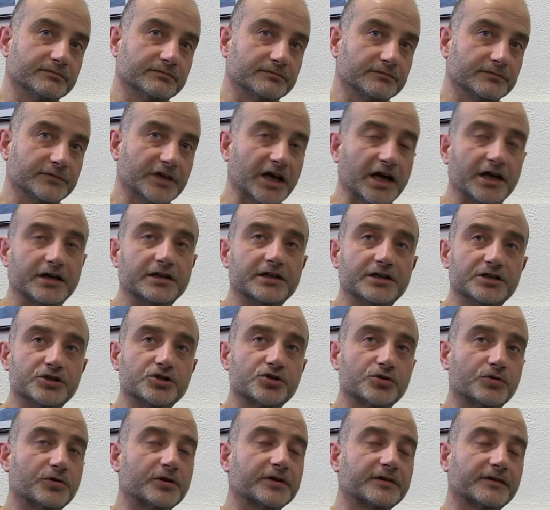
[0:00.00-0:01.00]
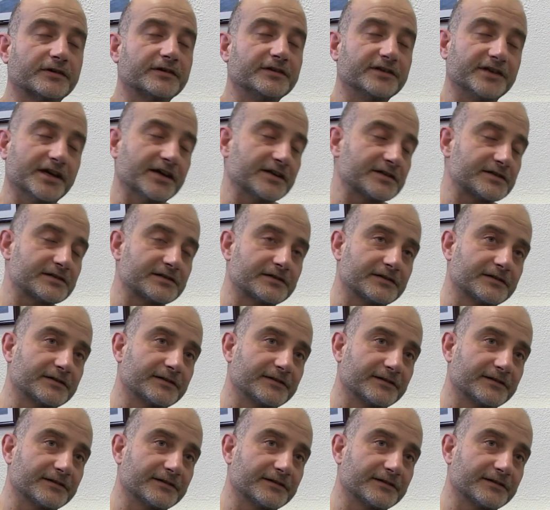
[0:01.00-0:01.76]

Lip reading: yeah, in short, yes.